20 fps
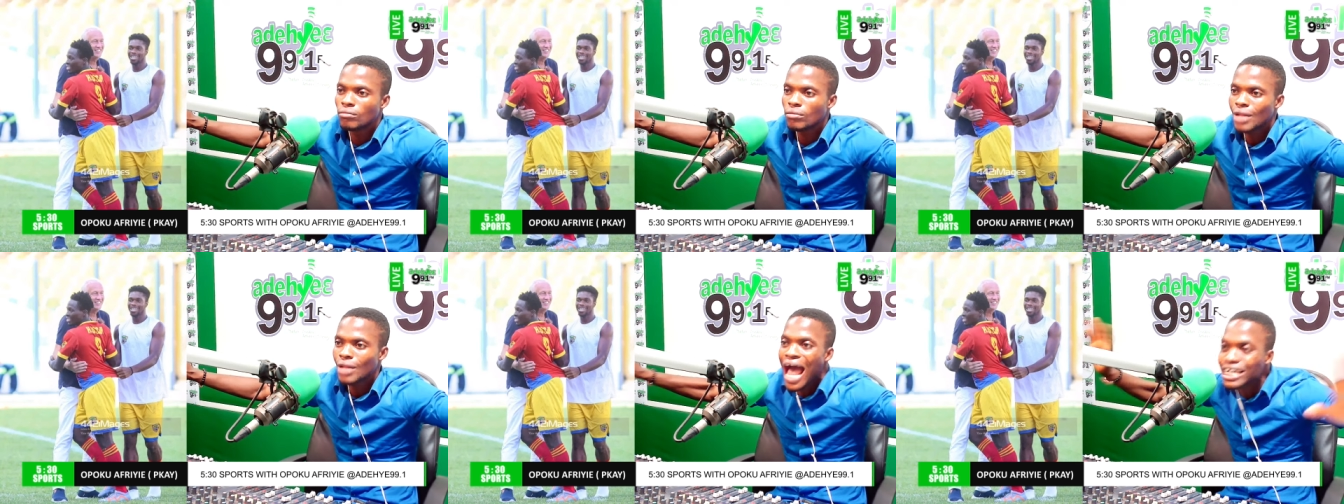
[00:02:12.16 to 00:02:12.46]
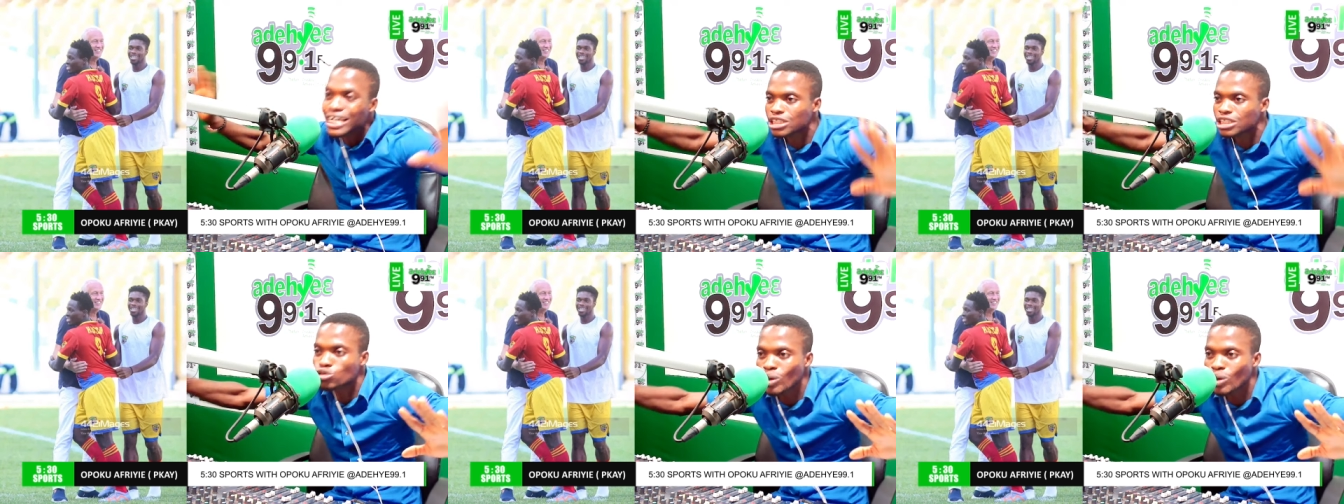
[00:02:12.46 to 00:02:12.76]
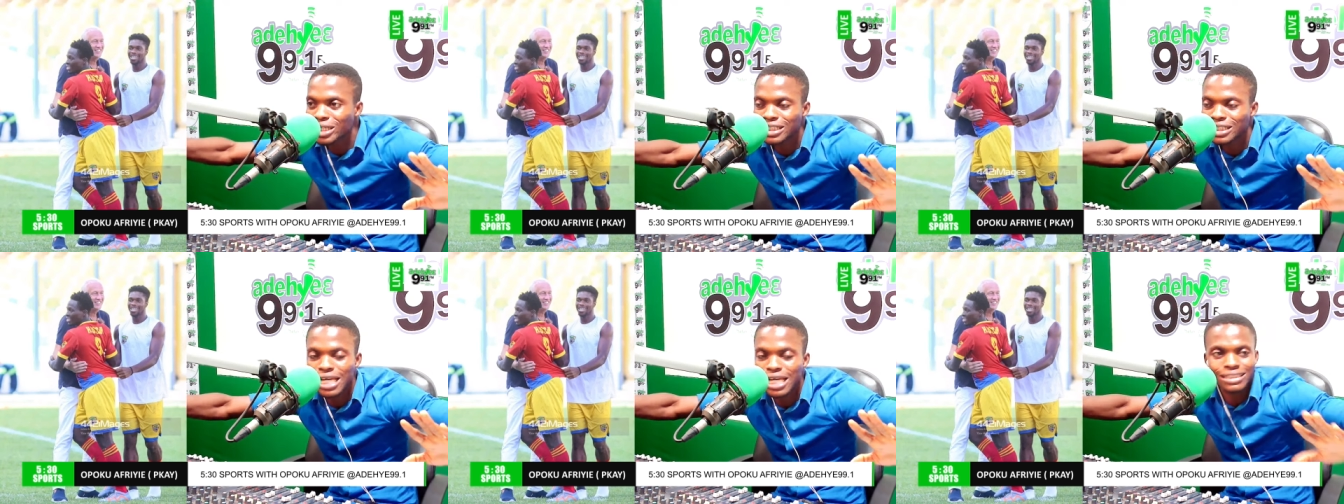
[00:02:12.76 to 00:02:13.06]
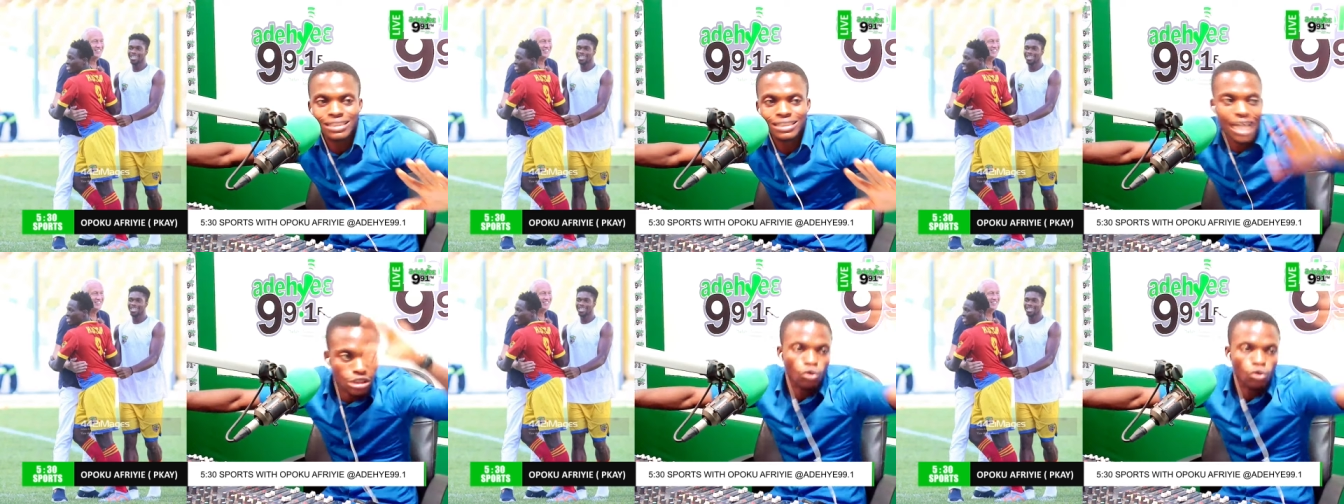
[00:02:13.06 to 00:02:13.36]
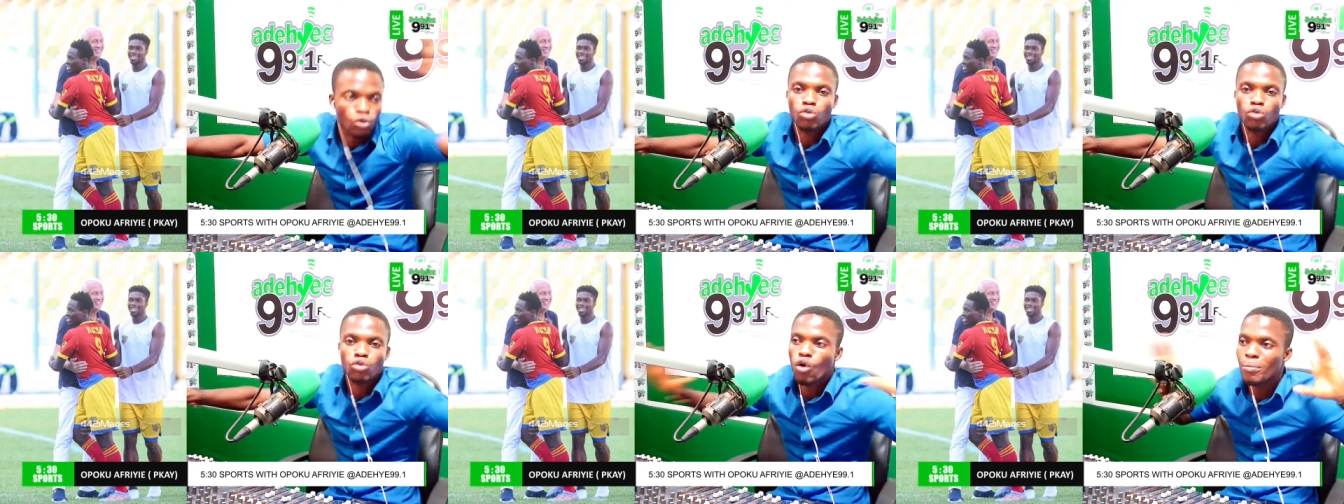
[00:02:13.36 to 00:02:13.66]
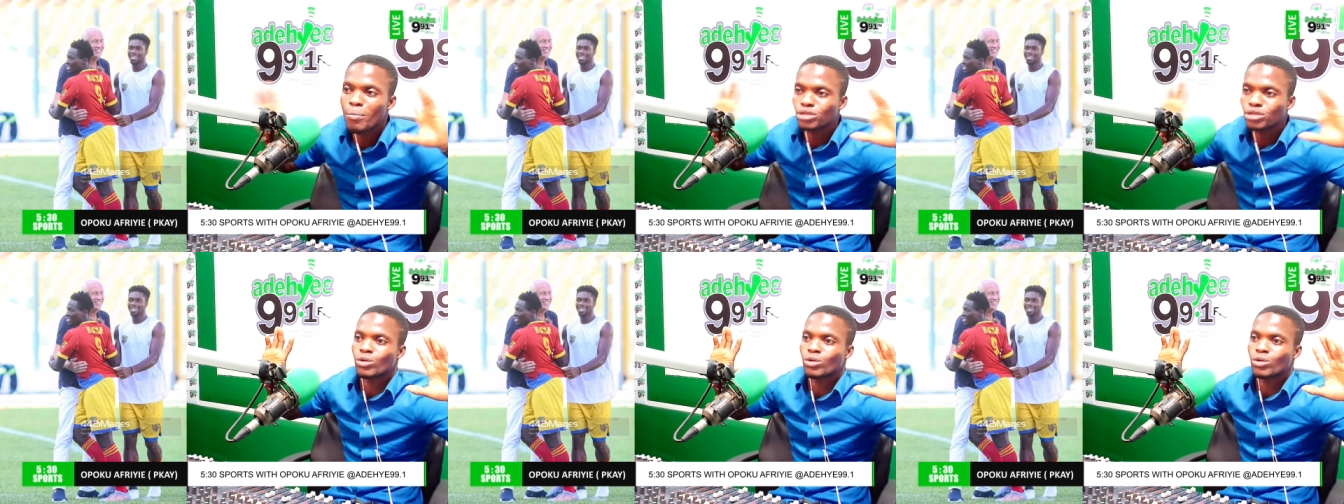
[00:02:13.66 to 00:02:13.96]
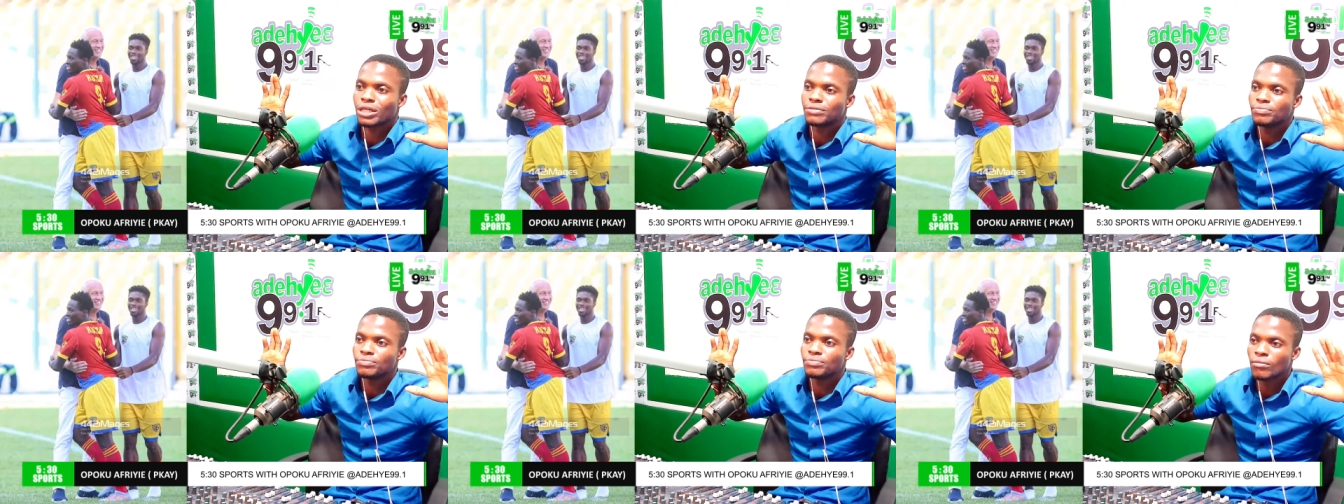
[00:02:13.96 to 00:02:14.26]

has sorry say asante kotoko be sorry